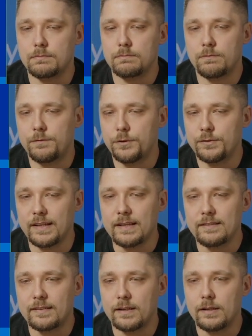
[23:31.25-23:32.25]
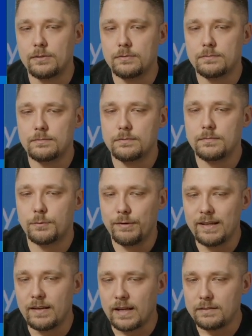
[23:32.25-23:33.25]
a few seconds ago,
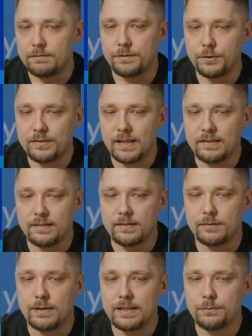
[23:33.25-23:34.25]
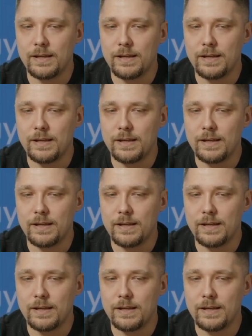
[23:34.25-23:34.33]
real life use cases, right?